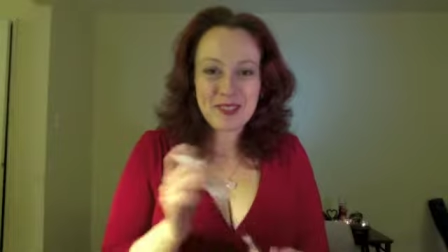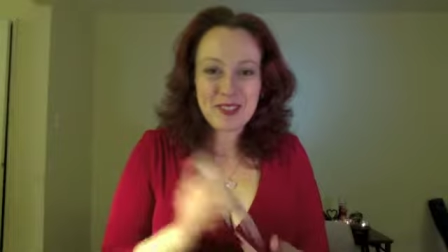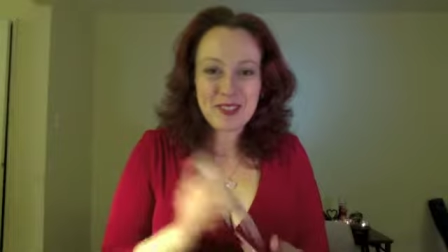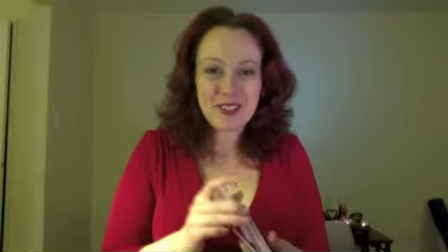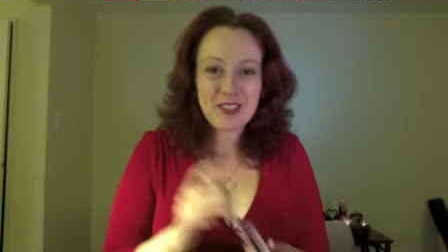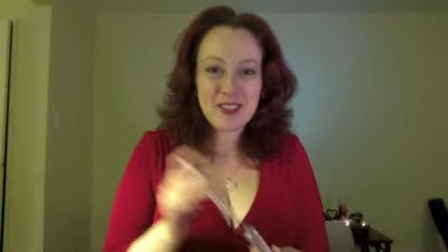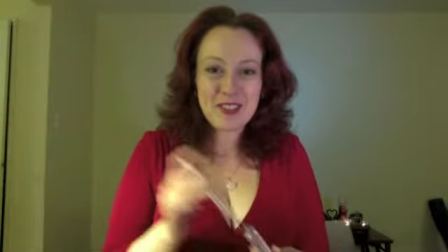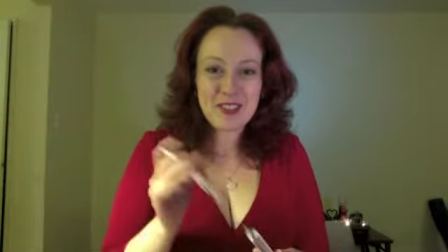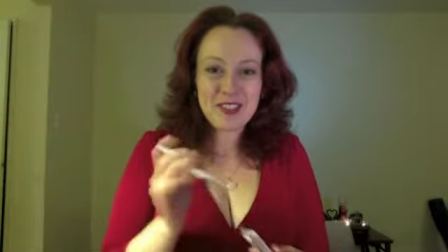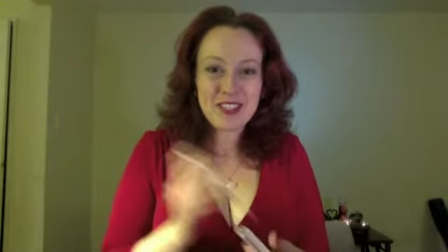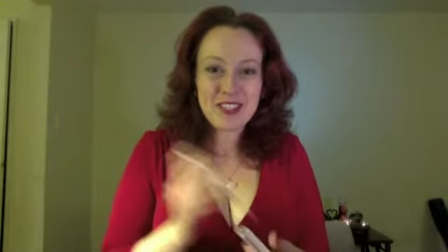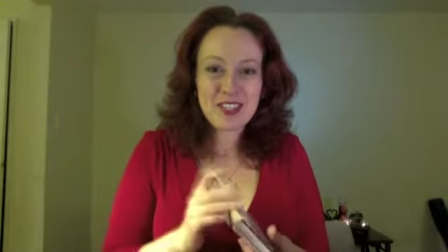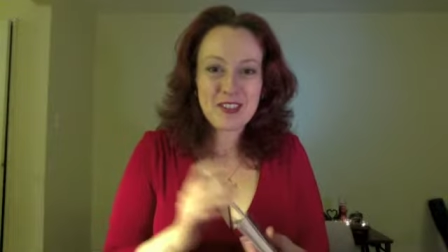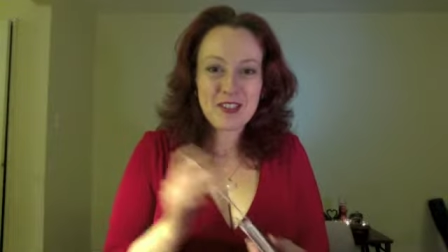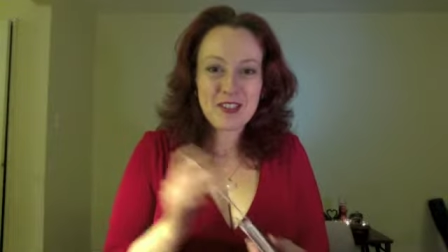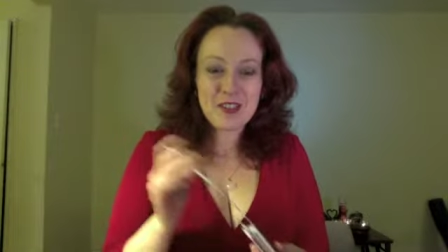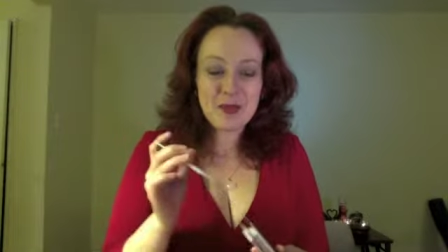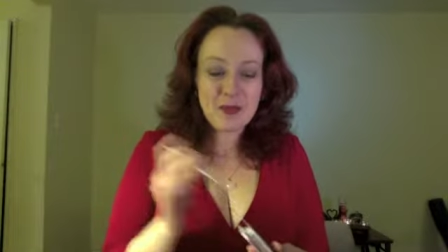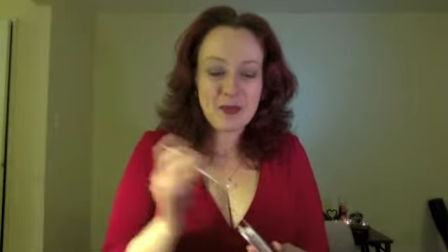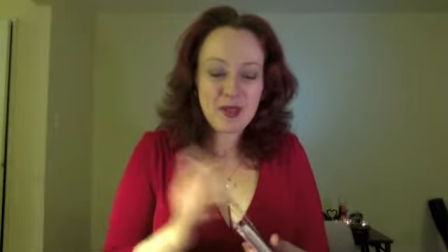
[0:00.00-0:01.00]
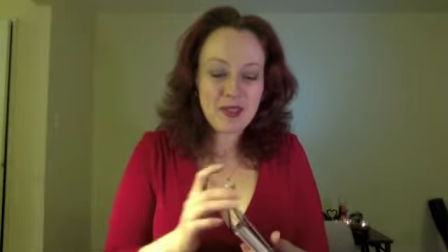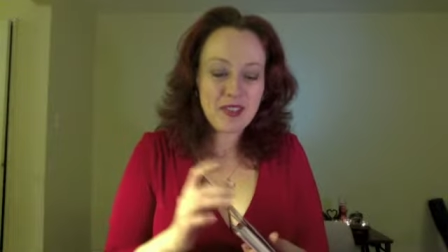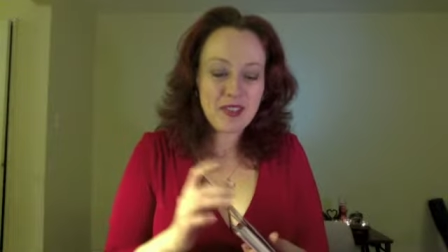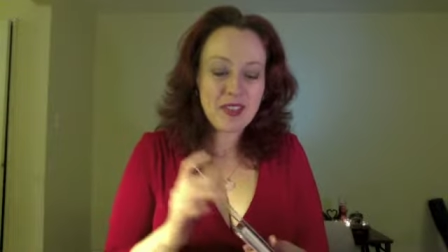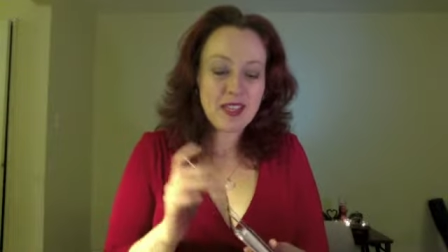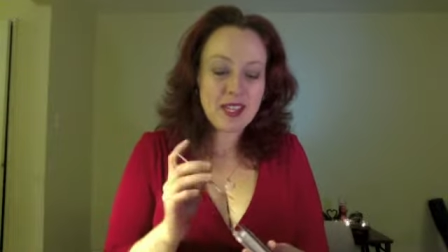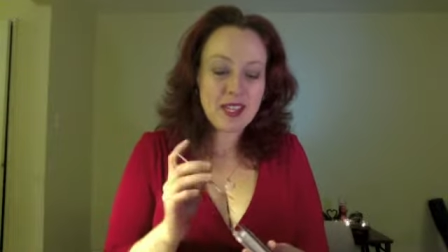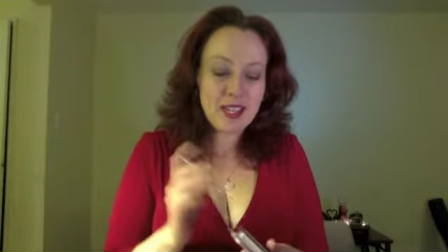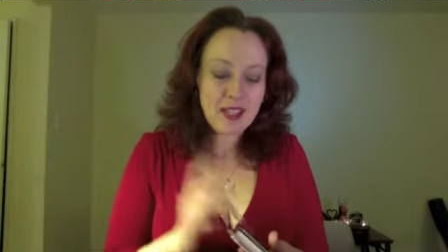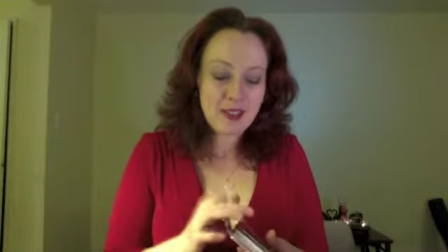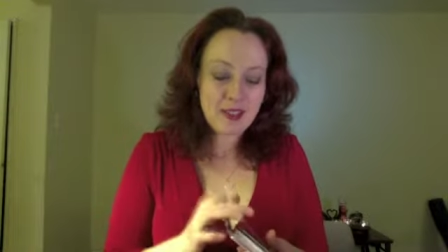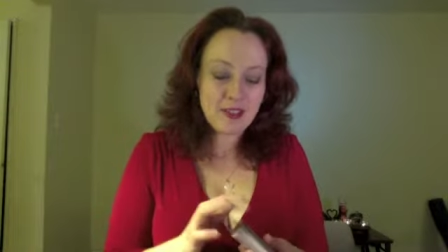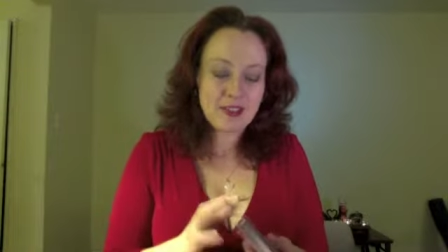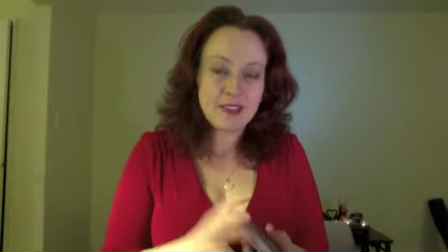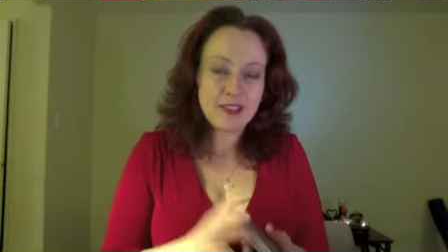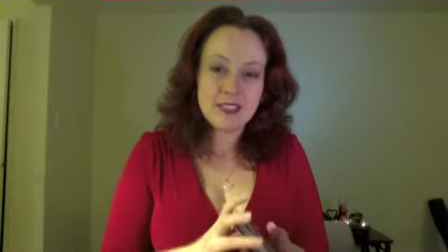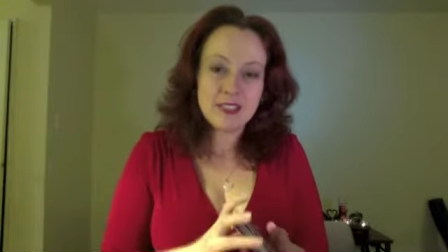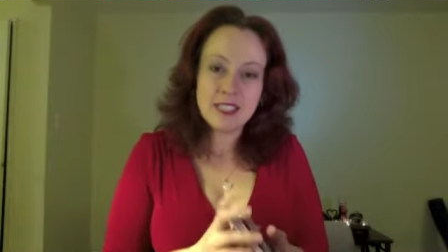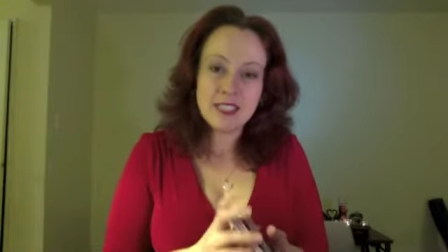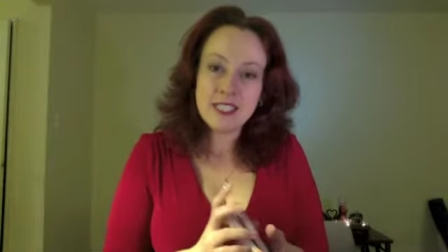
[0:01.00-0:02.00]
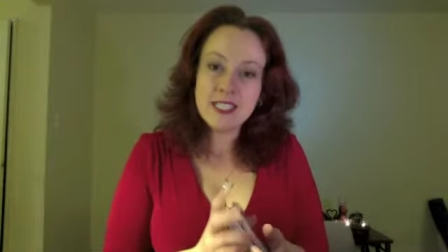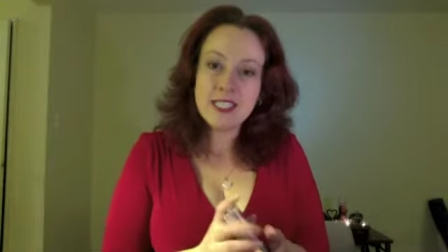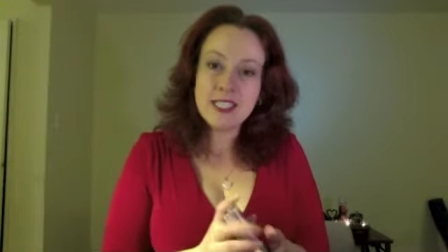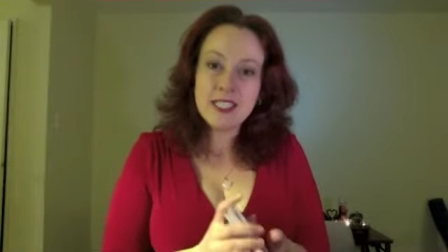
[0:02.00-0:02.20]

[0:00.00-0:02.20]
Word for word: So here's here's your month to heal